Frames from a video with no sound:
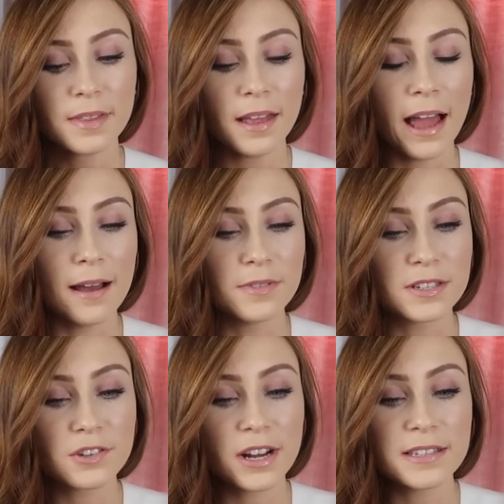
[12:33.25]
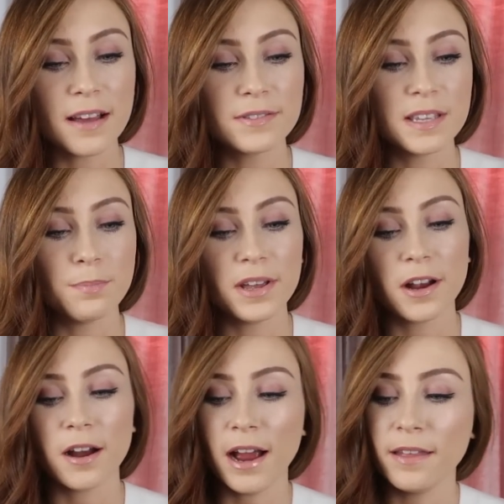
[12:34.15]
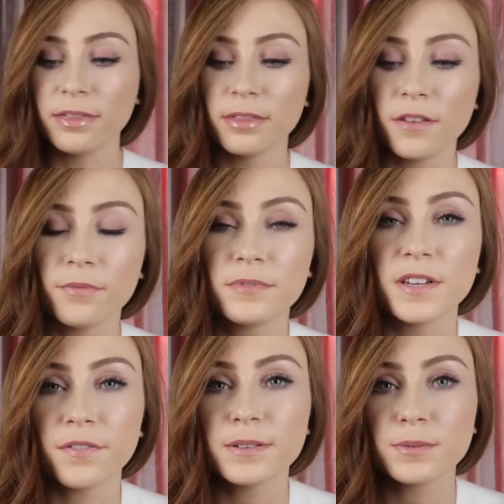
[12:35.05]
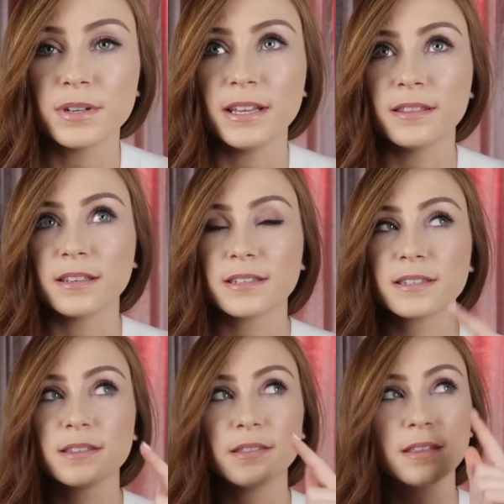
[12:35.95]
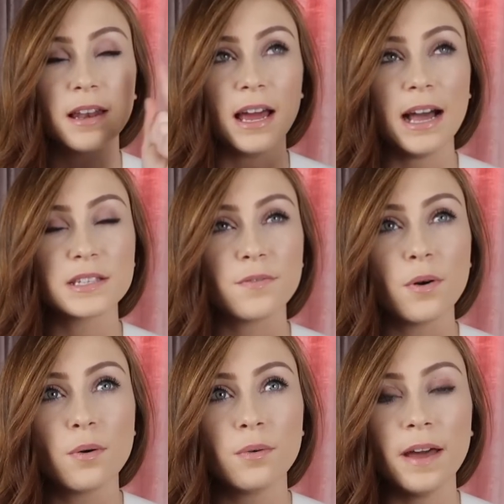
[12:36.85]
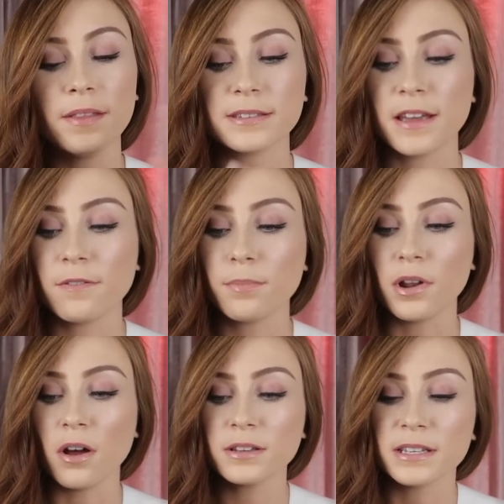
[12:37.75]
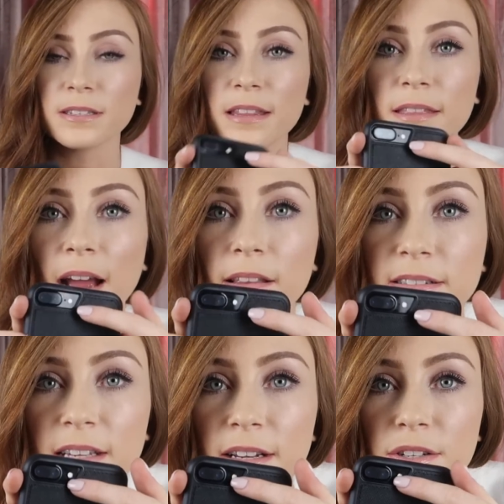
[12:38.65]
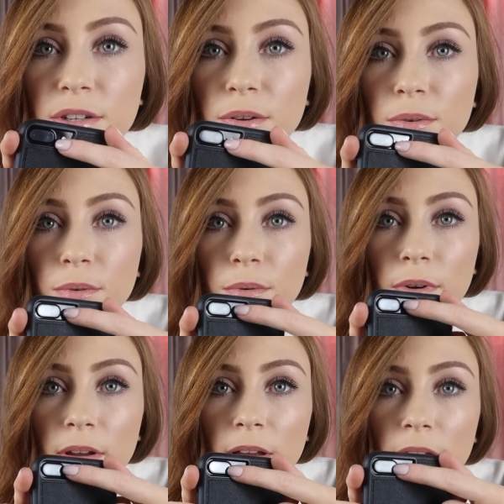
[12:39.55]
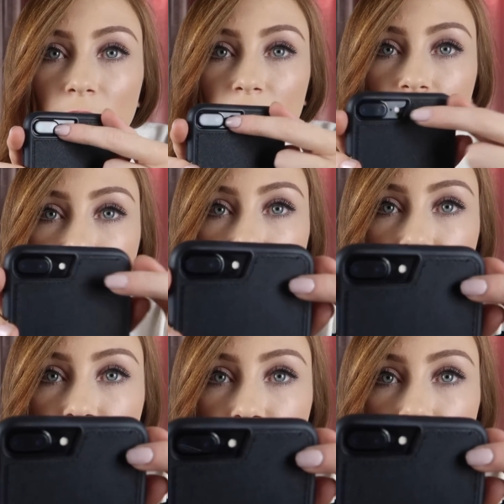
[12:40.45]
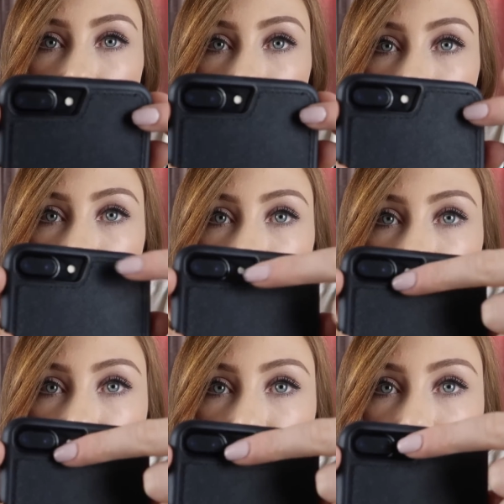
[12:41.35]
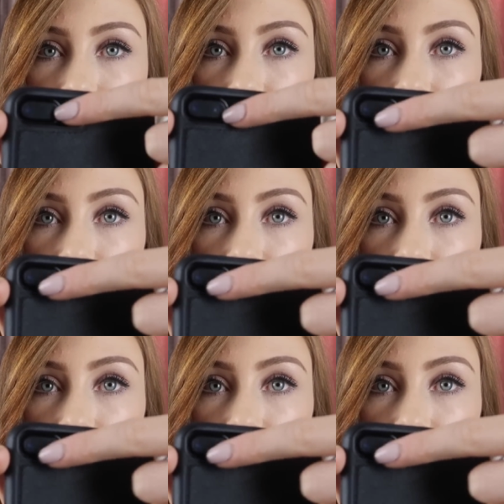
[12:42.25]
the screen's obviously bigger, and the difference between the last phone and the 7 Plus is that there's like two camera things. There's